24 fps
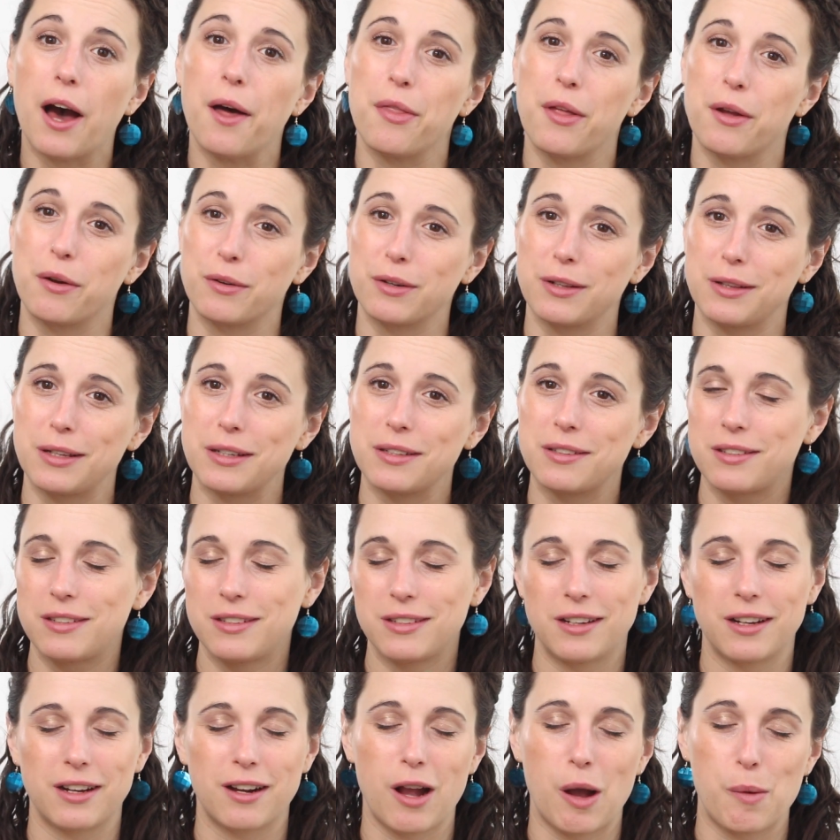They
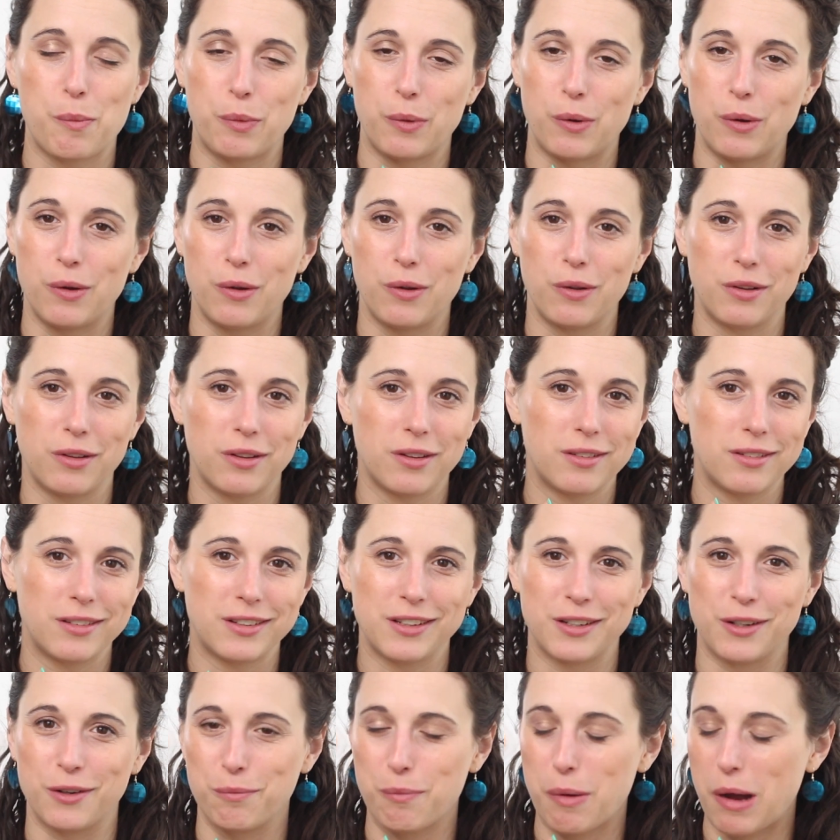released a couple,
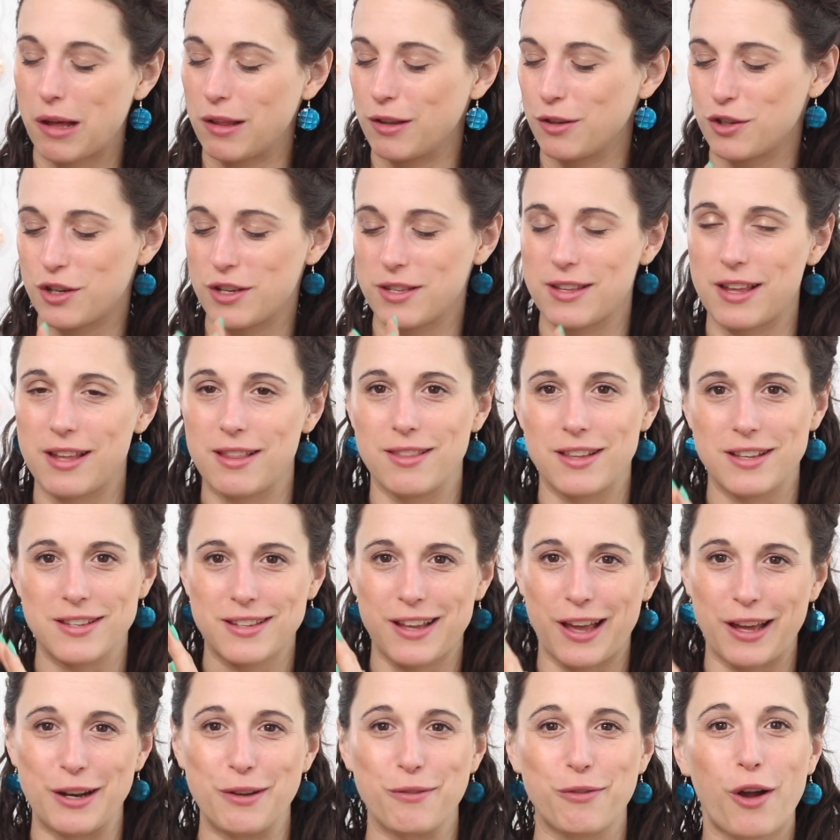you know, polishes in this
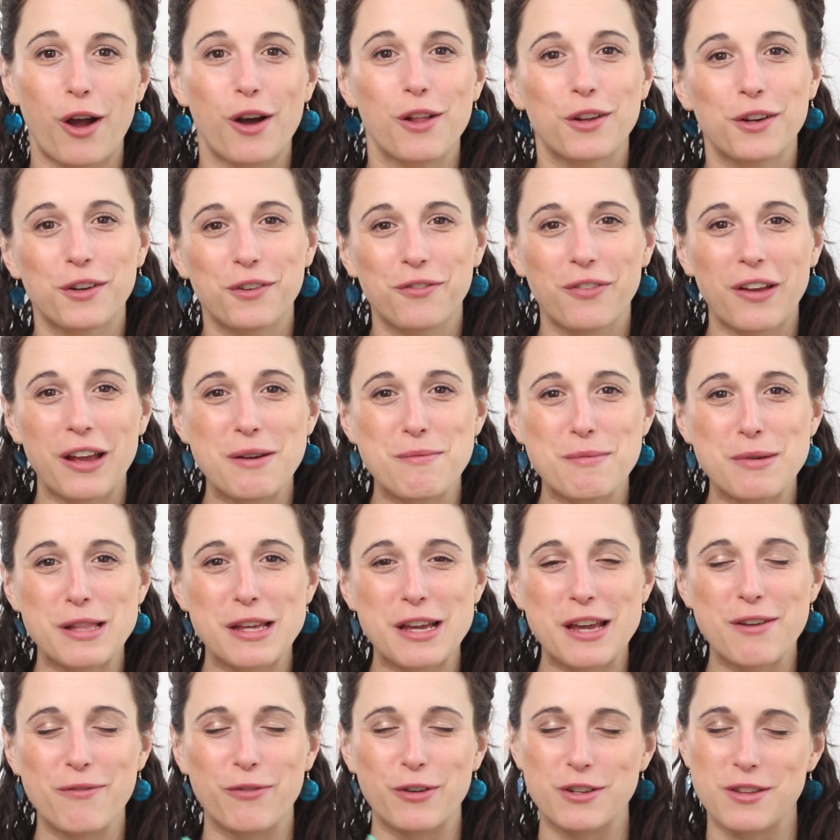kind of color
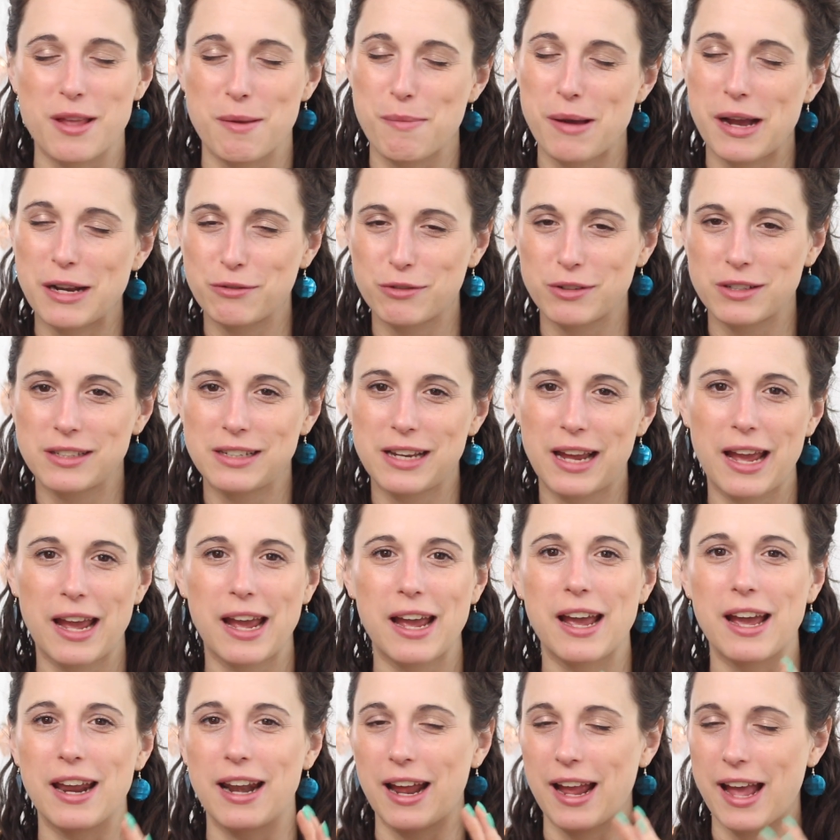family for St. Patrick's
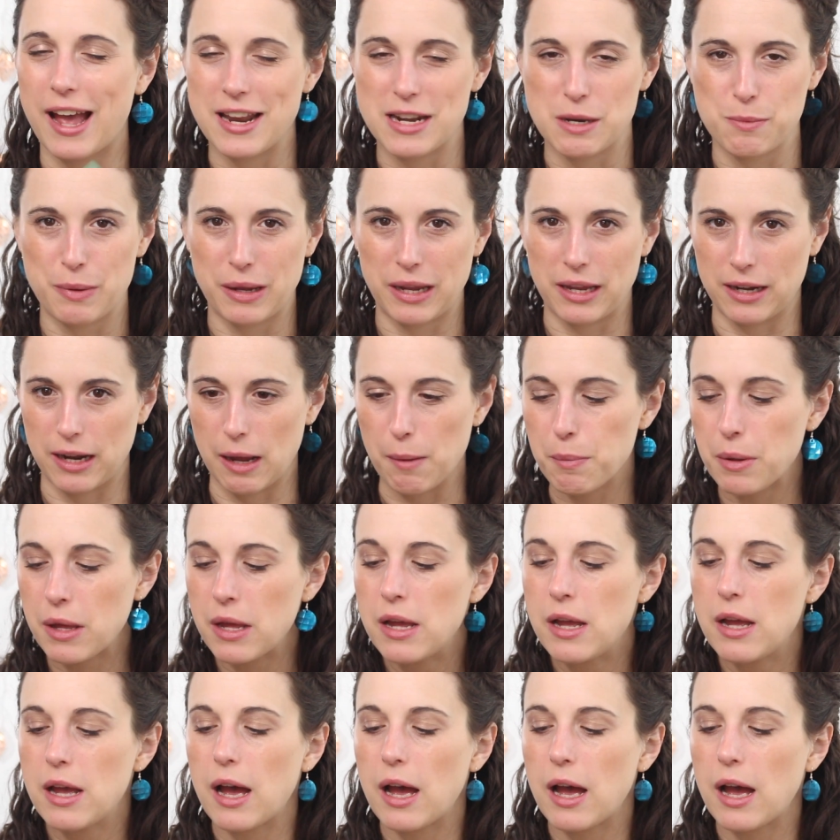Day, and I had to pick it up.